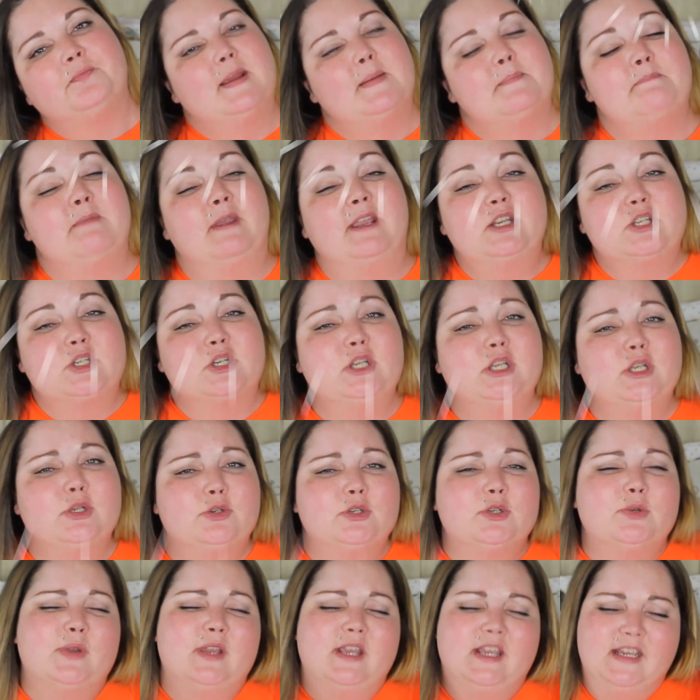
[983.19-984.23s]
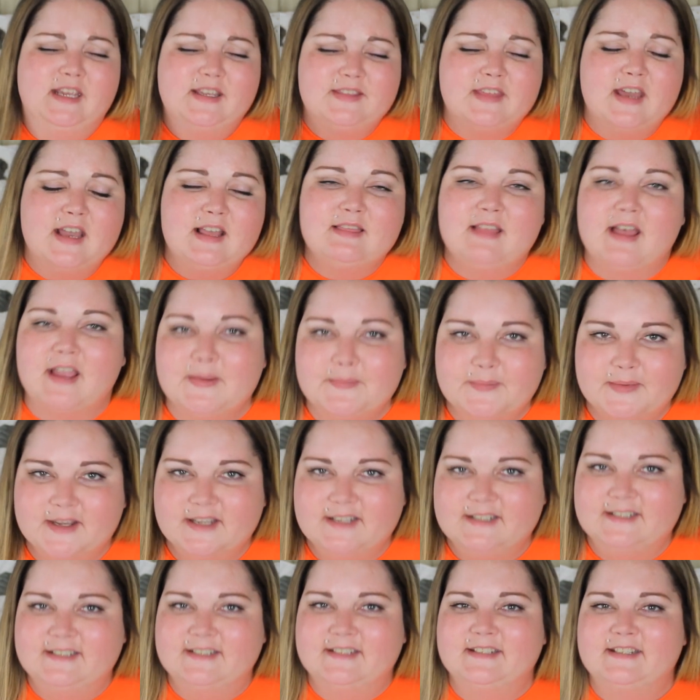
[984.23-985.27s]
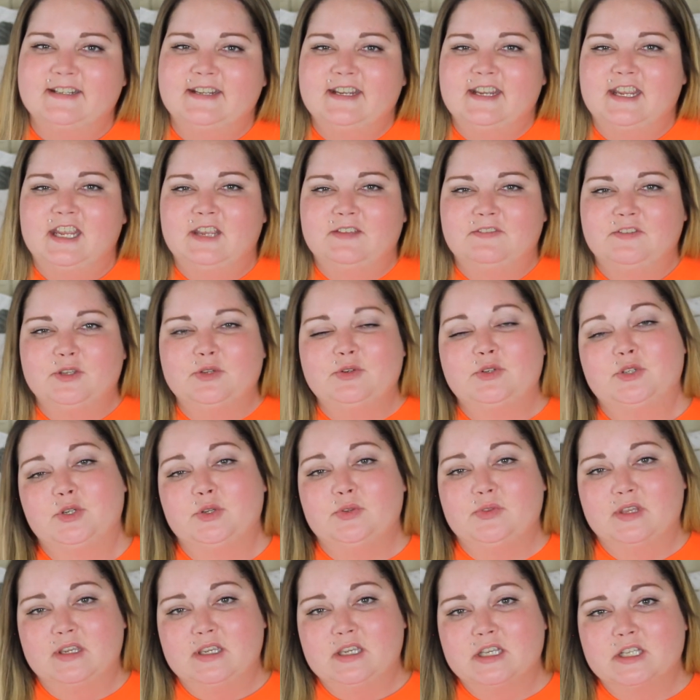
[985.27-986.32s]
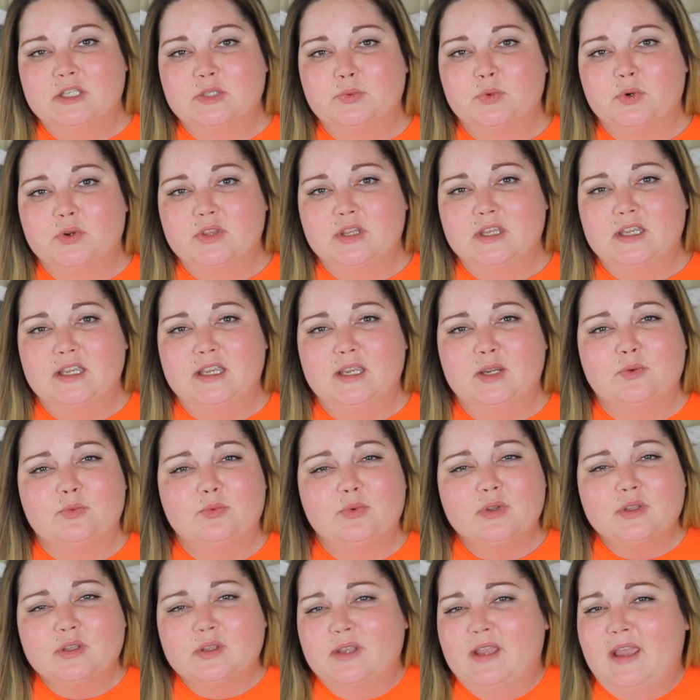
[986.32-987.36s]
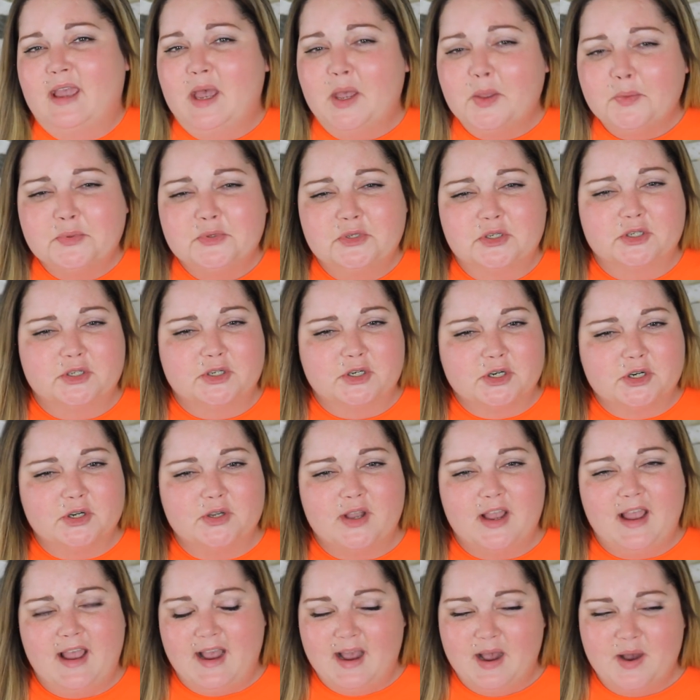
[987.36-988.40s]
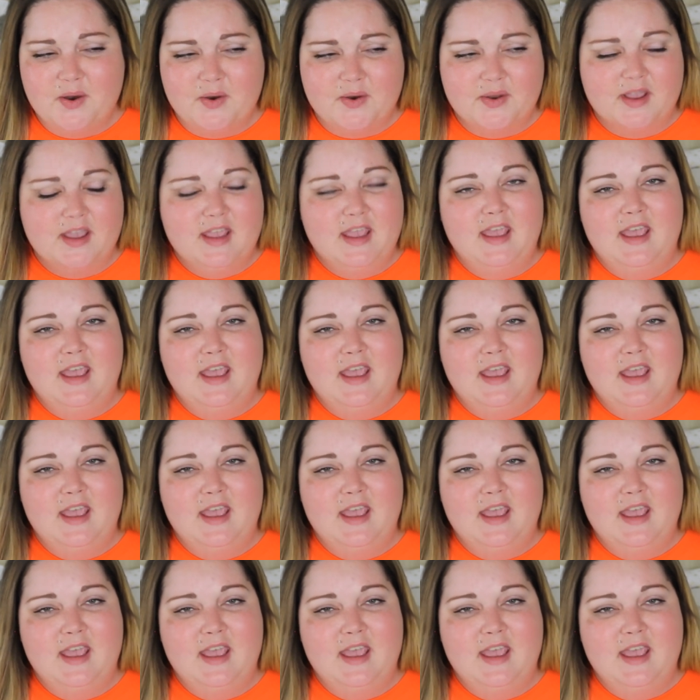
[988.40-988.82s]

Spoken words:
Make sure you do hit that like button if you do think it's worthy. It really helps your girl out.